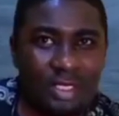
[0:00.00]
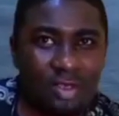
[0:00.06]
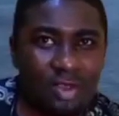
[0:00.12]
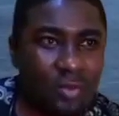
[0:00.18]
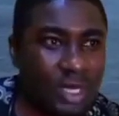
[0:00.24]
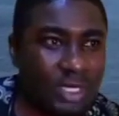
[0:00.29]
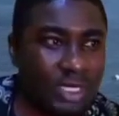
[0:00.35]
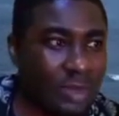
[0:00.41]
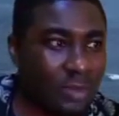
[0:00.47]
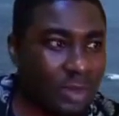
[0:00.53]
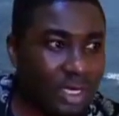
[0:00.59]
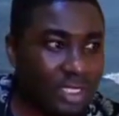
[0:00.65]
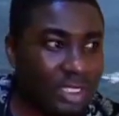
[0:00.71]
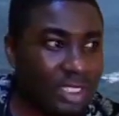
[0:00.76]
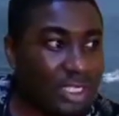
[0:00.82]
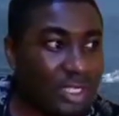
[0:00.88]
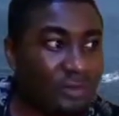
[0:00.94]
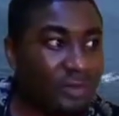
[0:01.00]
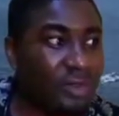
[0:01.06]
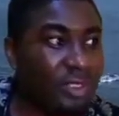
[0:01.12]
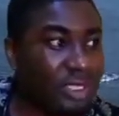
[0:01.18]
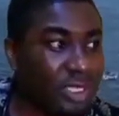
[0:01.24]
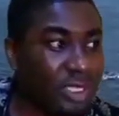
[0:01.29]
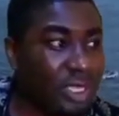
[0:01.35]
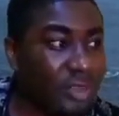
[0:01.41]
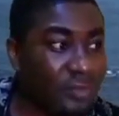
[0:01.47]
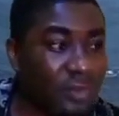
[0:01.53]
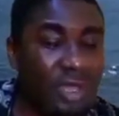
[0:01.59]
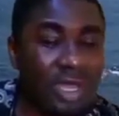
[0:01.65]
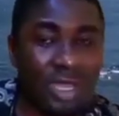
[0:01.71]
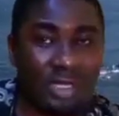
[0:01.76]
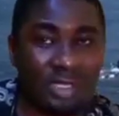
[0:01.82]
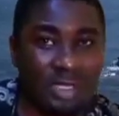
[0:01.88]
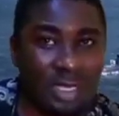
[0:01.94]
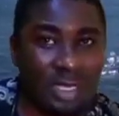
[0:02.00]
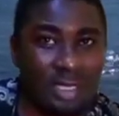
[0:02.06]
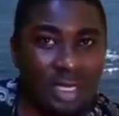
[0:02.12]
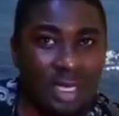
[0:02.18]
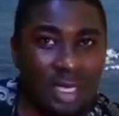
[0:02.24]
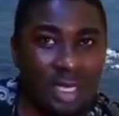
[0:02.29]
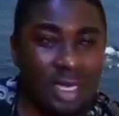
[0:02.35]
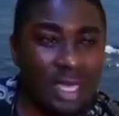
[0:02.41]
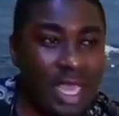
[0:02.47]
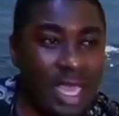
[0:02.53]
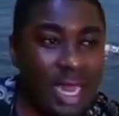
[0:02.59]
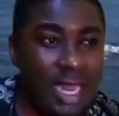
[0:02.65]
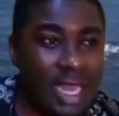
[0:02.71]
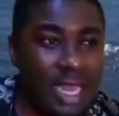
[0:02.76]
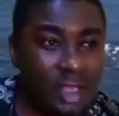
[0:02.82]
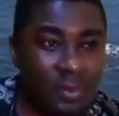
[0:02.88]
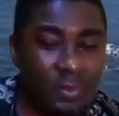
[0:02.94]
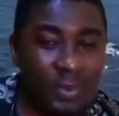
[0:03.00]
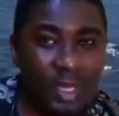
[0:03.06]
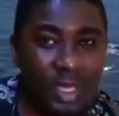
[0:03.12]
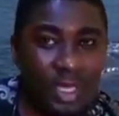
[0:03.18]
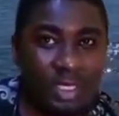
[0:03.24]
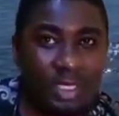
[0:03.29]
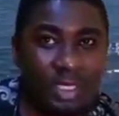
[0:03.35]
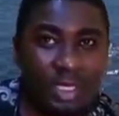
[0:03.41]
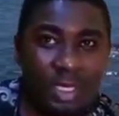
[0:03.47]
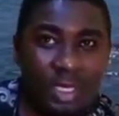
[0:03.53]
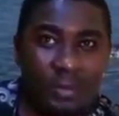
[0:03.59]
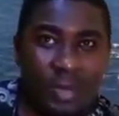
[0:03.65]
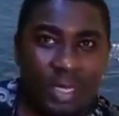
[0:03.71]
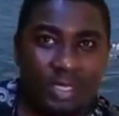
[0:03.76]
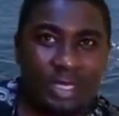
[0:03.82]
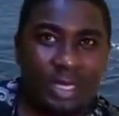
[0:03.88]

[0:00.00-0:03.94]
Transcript: no matter what disease, even cancer, the earlier you pick it, the better.